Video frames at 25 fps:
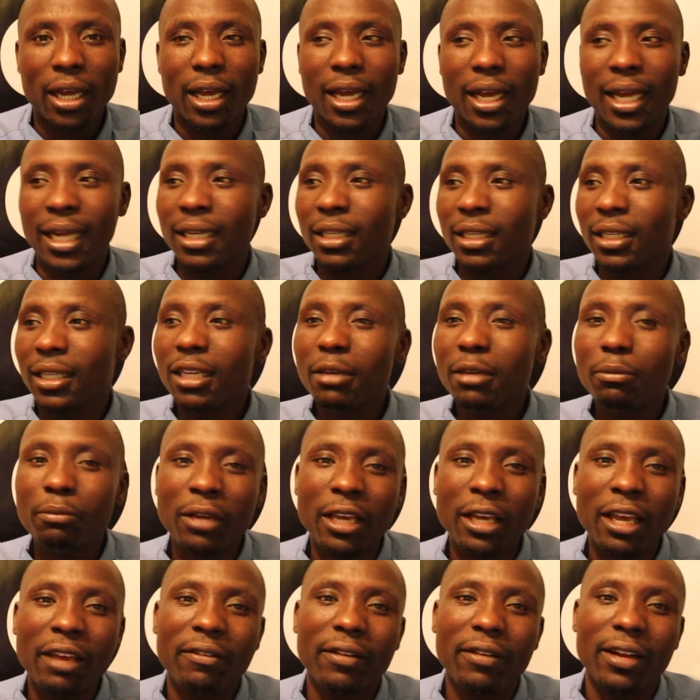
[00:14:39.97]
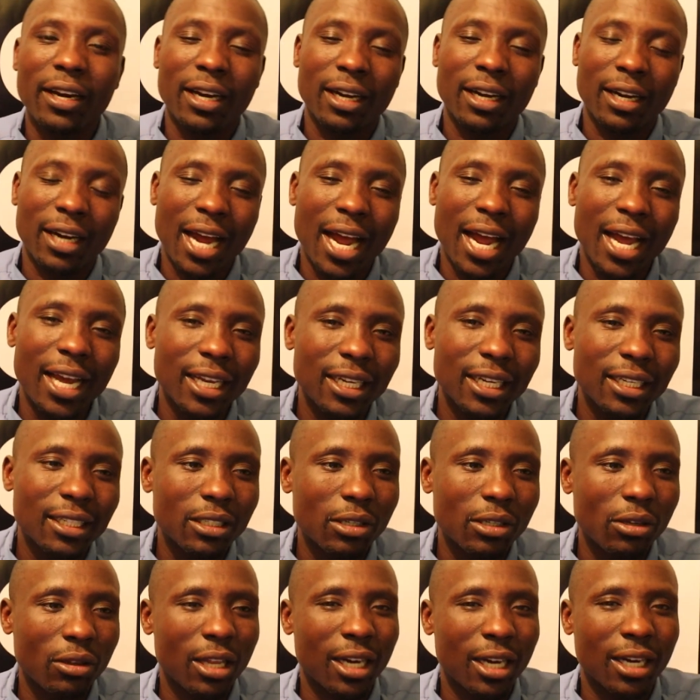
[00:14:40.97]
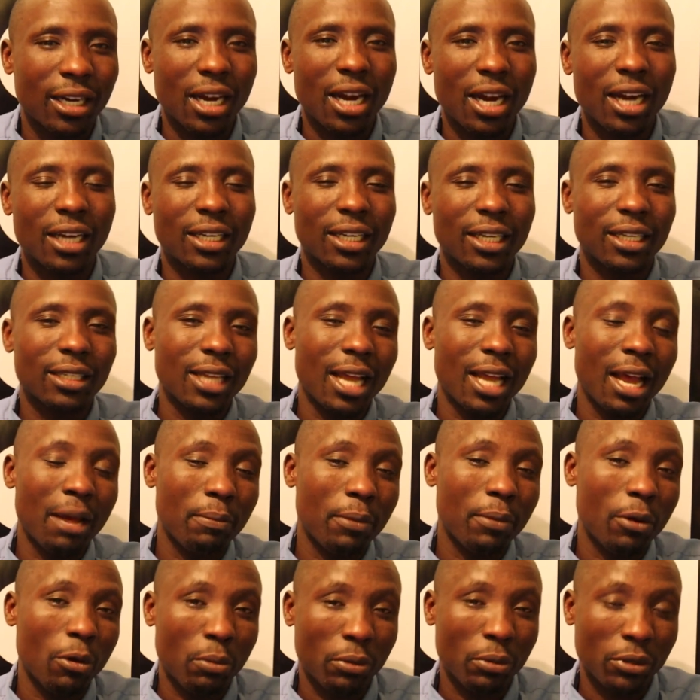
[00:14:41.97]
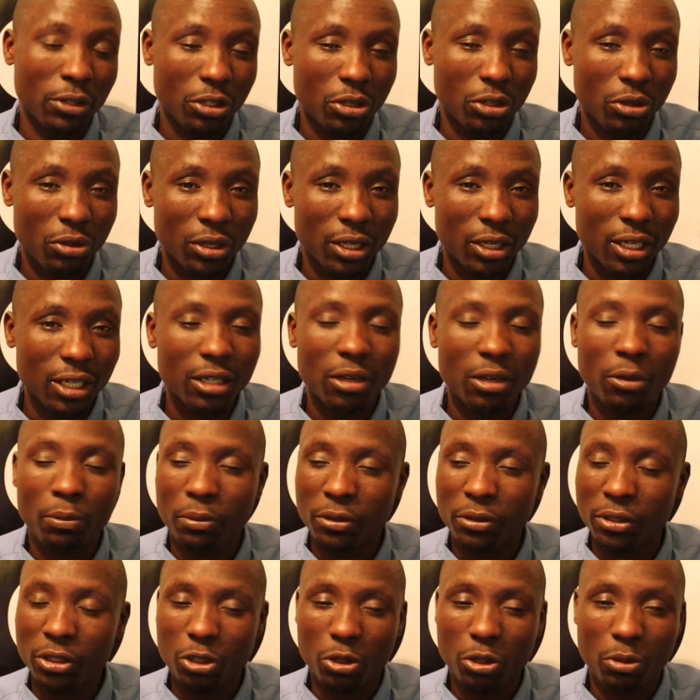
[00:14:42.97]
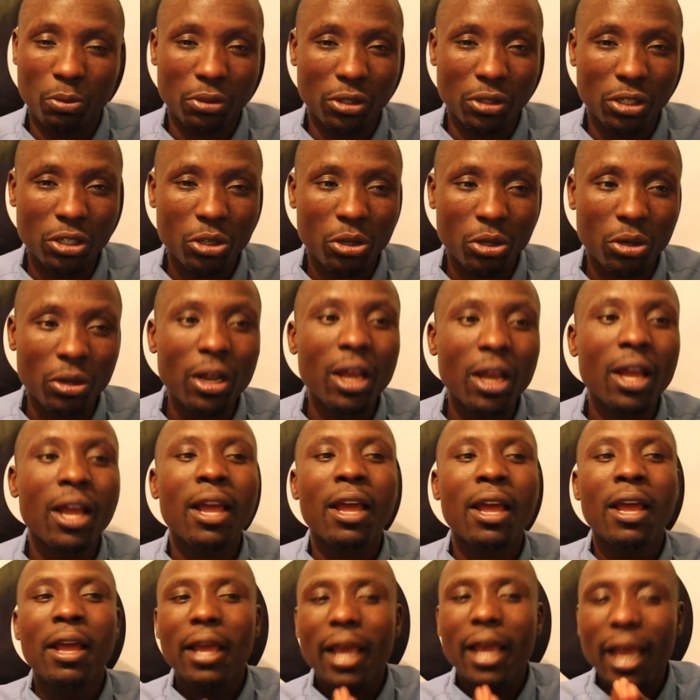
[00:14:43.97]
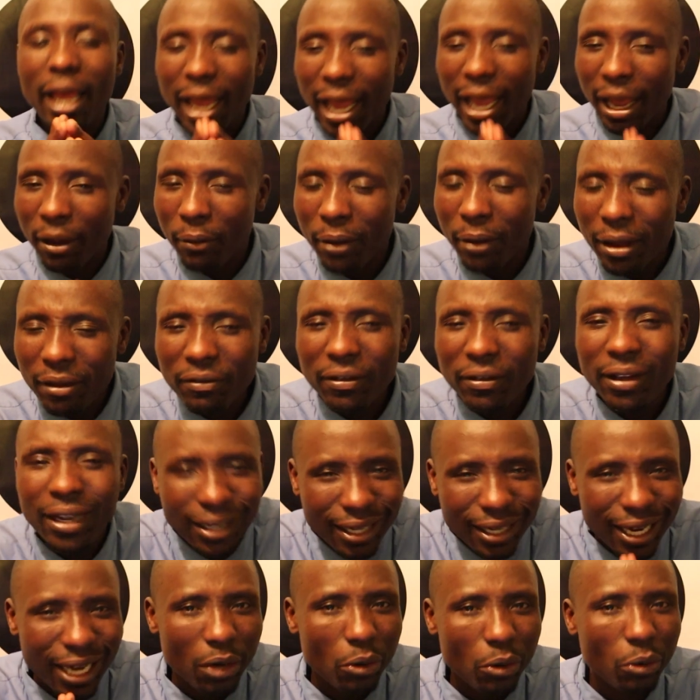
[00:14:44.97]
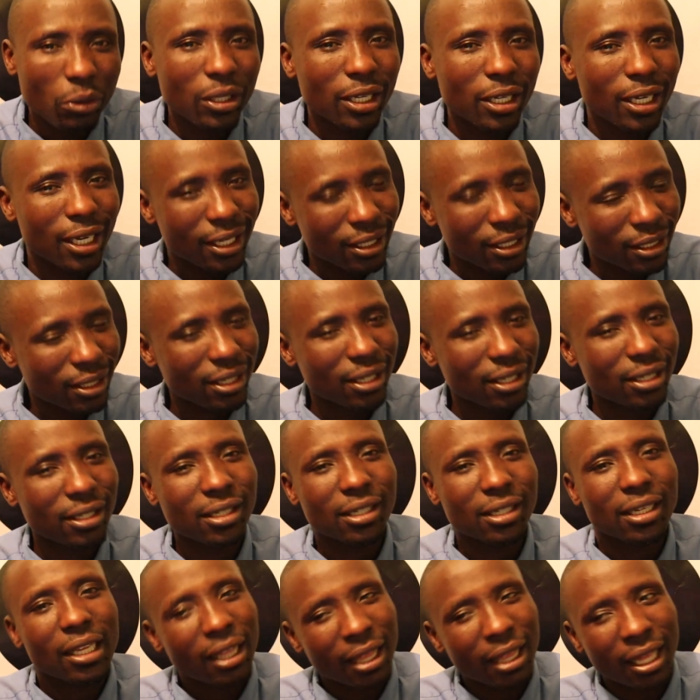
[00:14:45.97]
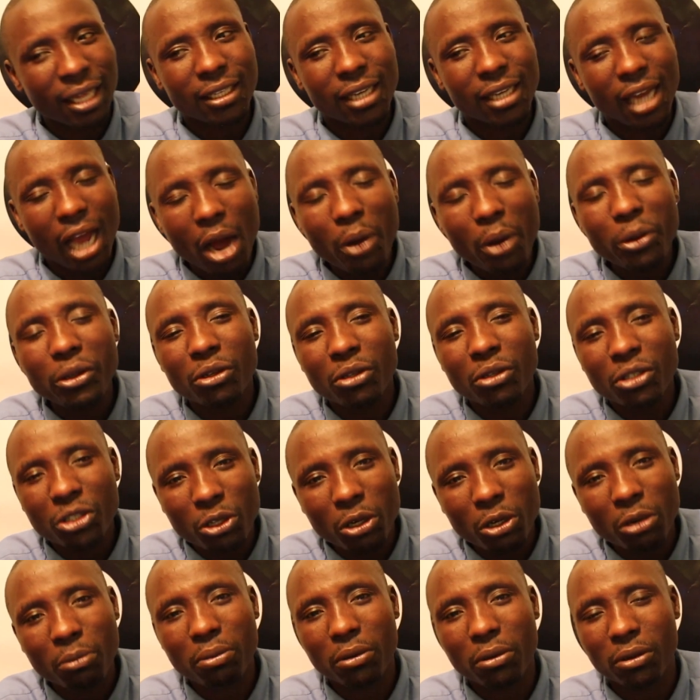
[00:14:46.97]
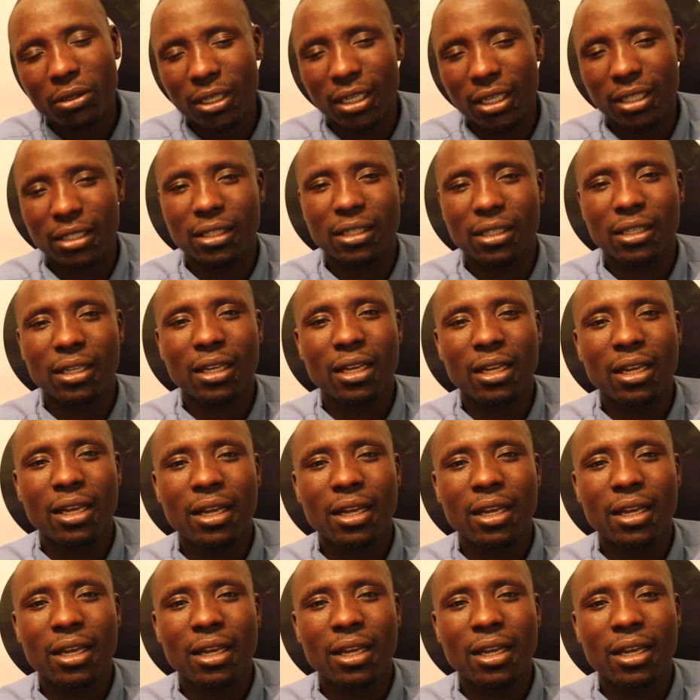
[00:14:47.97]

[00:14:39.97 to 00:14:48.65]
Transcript: and he be given a ride so that Raila takes up a opposition lead, opposition position, However, Raila Odinga insists that our judicial process